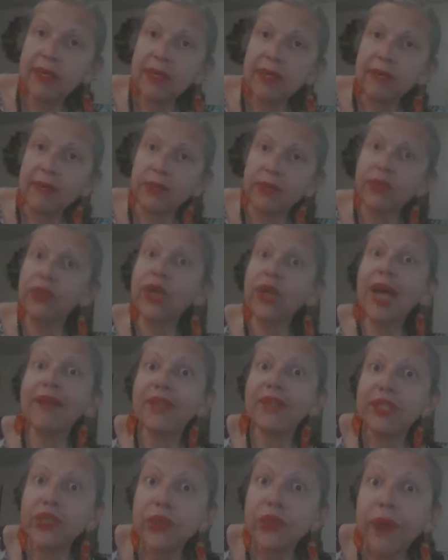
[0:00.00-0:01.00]
But you have
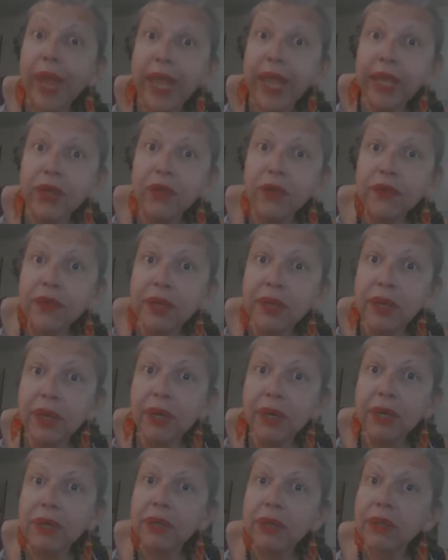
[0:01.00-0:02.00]
a train over
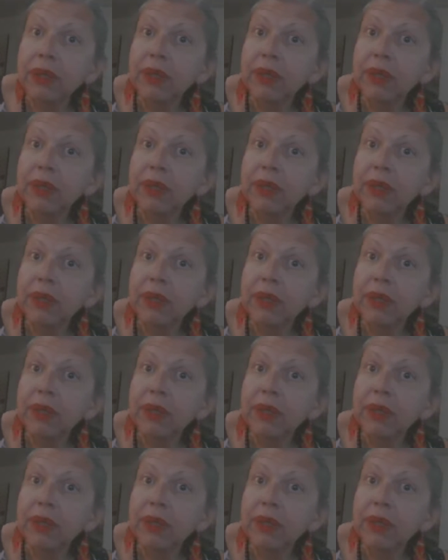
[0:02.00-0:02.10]
there